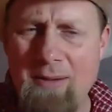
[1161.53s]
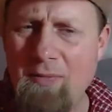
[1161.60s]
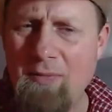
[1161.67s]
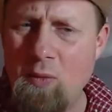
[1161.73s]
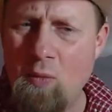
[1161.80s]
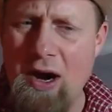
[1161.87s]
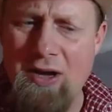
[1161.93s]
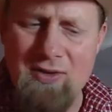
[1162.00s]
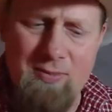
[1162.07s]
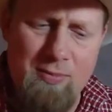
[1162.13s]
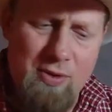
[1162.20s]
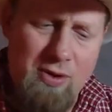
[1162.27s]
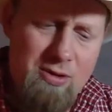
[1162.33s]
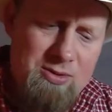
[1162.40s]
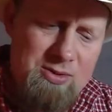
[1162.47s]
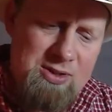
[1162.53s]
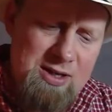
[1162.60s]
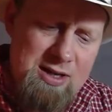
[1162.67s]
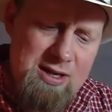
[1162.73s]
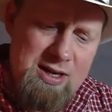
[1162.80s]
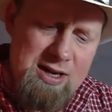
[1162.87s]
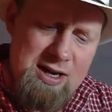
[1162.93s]
wise approach.
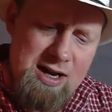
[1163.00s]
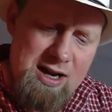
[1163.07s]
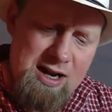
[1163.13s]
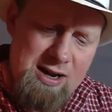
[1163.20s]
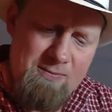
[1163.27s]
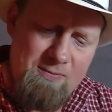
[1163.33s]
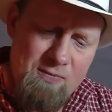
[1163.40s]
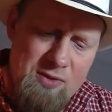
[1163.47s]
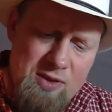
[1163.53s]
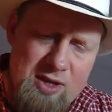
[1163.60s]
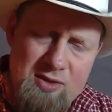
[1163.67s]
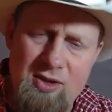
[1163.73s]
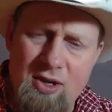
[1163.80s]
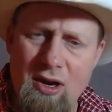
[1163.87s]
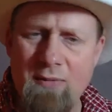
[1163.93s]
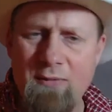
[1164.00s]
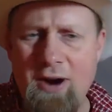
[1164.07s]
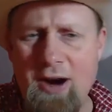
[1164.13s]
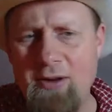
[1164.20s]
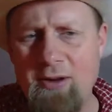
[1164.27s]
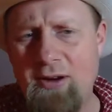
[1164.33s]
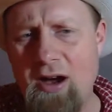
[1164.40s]
This Young
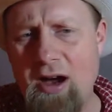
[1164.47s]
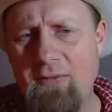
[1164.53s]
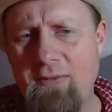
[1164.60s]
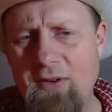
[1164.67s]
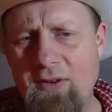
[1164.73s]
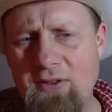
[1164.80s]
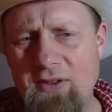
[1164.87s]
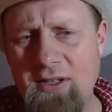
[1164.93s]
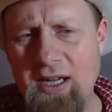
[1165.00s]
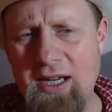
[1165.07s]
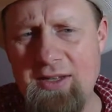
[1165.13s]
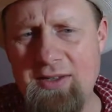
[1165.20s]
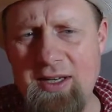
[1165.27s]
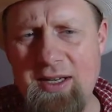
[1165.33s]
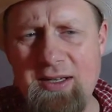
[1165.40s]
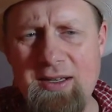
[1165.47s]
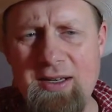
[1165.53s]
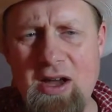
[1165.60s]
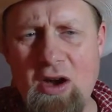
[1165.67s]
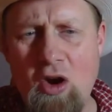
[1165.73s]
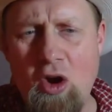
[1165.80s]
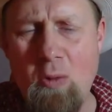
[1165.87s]
Farmer Conference, is it
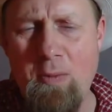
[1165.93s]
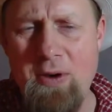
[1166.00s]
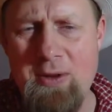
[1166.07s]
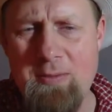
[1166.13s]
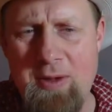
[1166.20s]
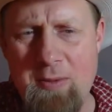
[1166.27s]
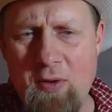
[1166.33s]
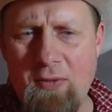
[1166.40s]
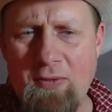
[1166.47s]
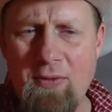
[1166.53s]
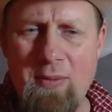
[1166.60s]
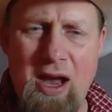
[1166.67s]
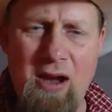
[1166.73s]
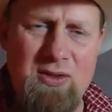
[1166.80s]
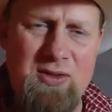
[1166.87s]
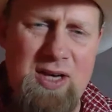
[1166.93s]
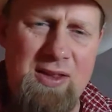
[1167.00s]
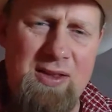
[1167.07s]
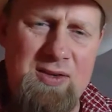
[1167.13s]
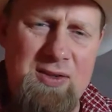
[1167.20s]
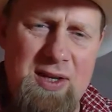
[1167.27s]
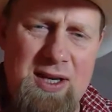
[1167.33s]
open to people from outside
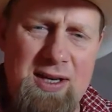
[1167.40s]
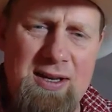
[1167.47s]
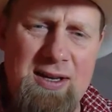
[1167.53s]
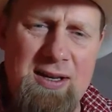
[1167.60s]
the state?